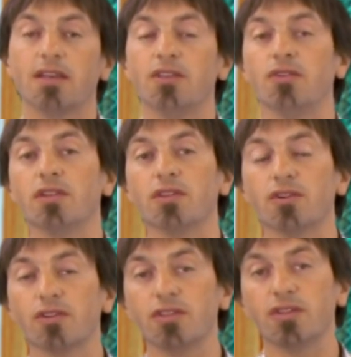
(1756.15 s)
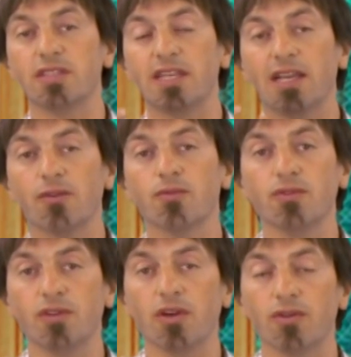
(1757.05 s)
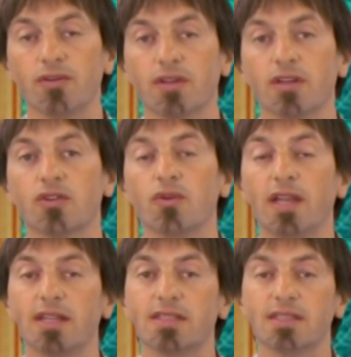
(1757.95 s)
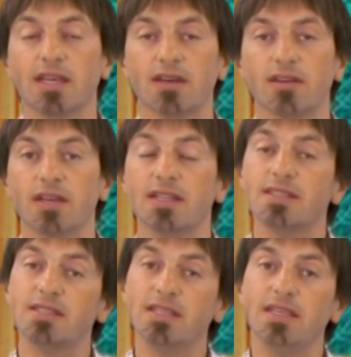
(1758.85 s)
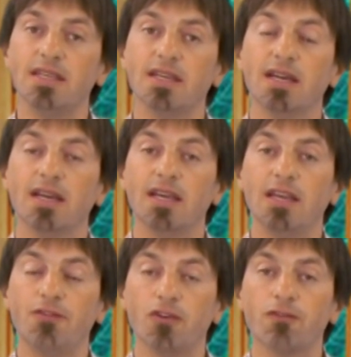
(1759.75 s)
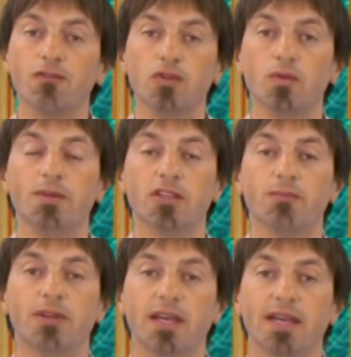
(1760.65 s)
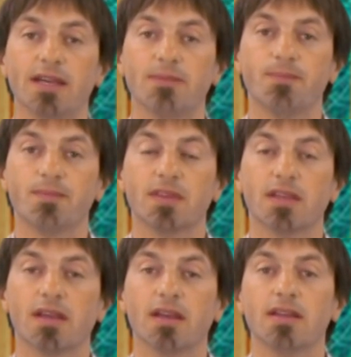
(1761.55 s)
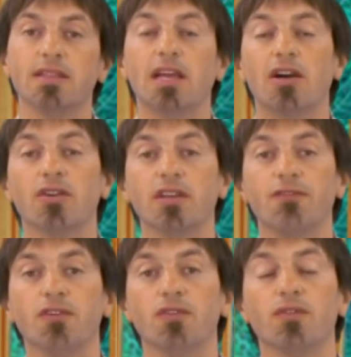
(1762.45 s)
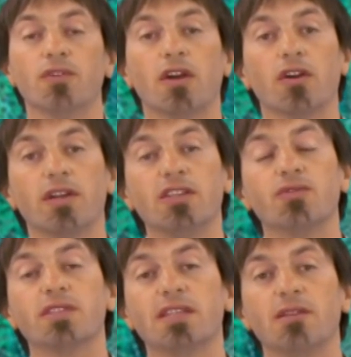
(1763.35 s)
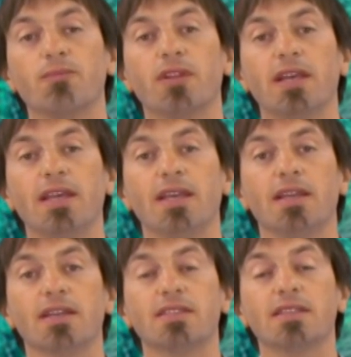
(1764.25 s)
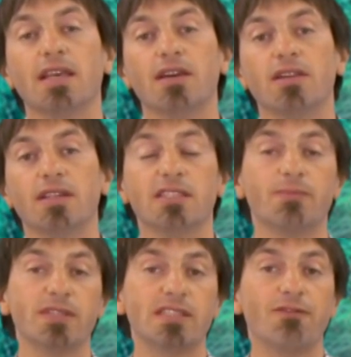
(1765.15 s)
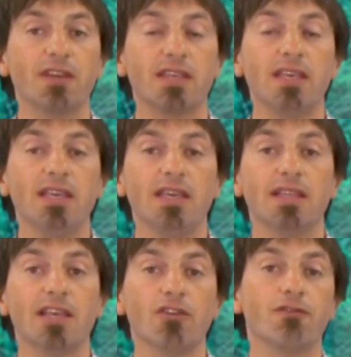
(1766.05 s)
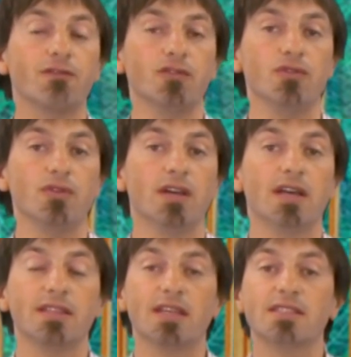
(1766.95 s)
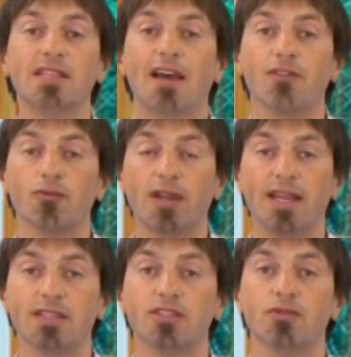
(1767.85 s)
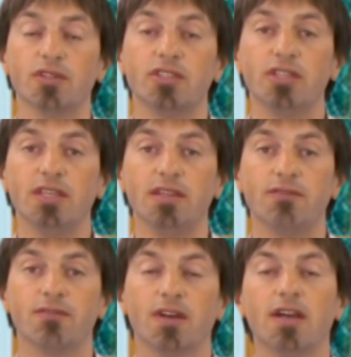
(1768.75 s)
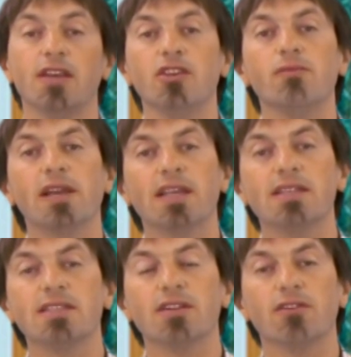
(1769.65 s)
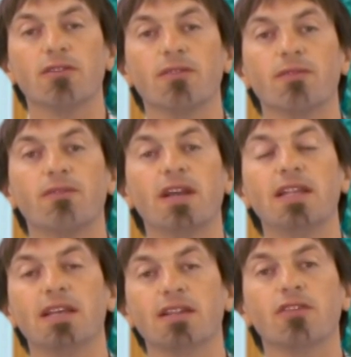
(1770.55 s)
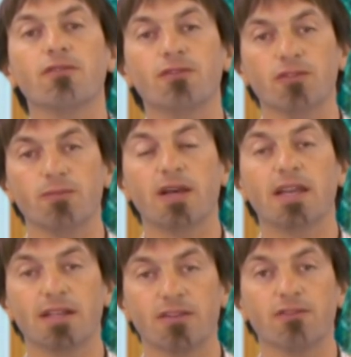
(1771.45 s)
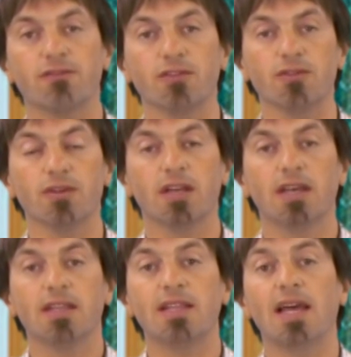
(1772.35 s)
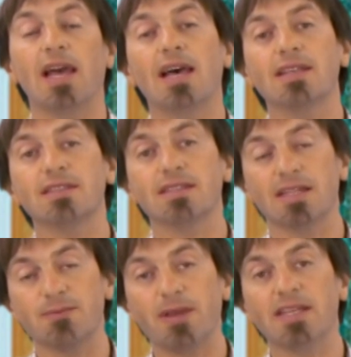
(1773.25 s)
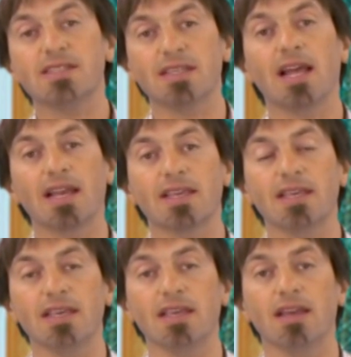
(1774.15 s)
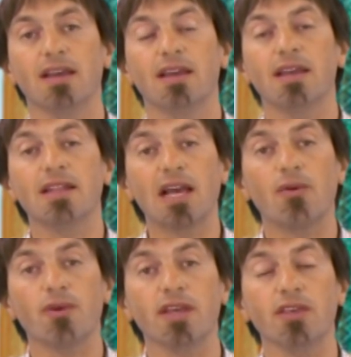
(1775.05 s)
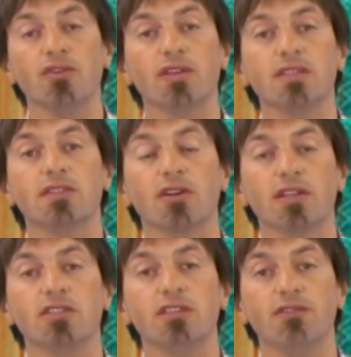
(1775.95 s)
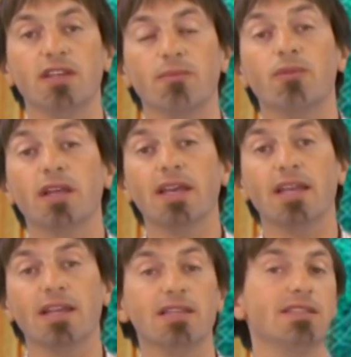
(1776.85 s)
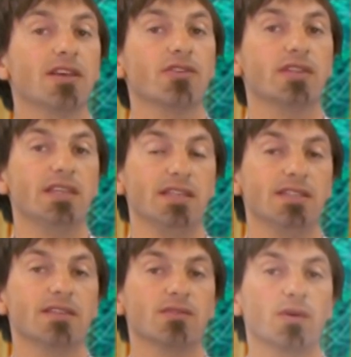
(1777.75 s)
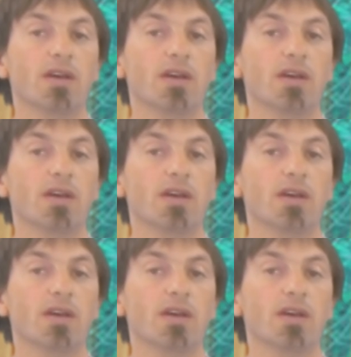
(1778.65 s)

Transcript: you can take a root note, create a scale, and see if your flute will be able to play it. Now, if you are interested in playing a scale in a specific key that your flute doesn't have the range to achieve, you might consider finding another flute, buying another flute that's based in that key, and that way you can start achieving and playing in these other keys as